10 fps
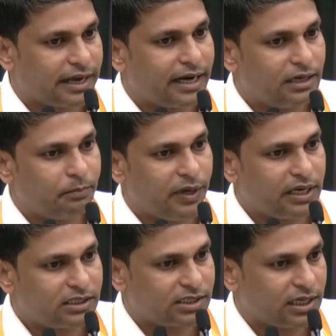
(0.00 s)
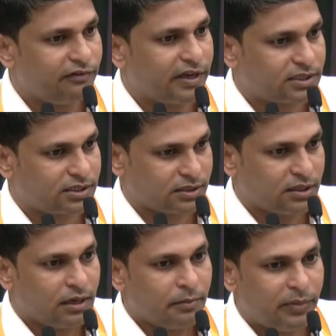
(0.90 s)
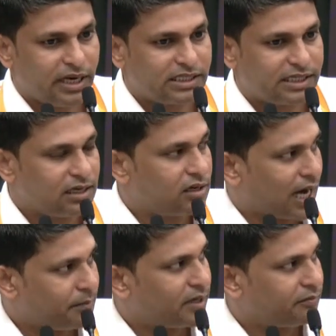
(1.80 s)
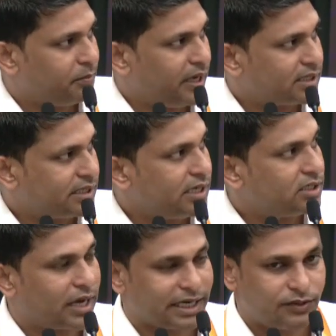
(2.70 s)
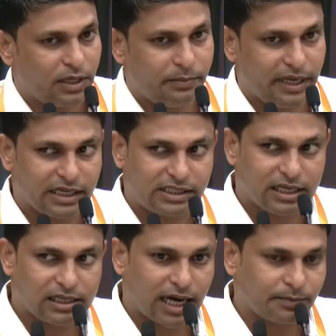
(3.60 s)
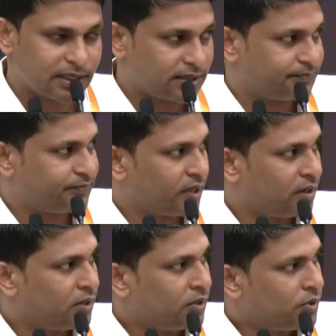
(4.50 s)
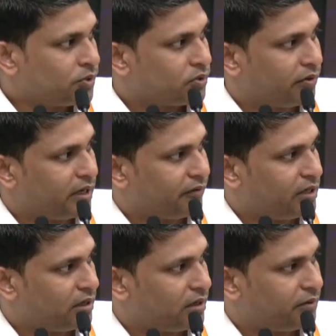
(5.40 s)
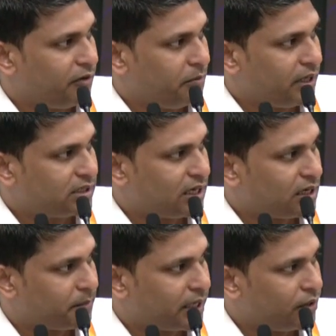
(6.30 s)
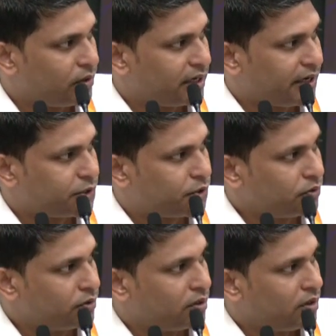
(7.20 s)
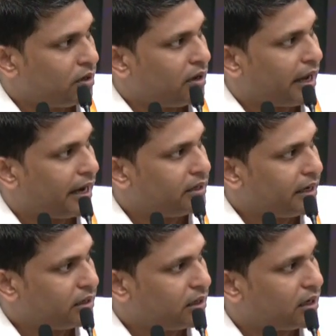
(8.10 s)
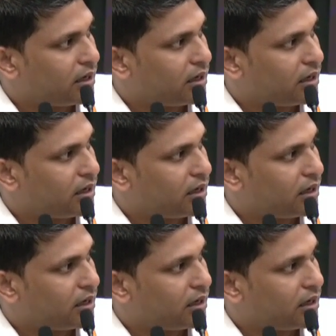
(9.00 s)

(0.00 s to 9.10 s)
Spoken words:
and peanut shell waste, peanut shell carbon. PSC is actually peanut shell carbon. So we mix it at a particular ratio, and then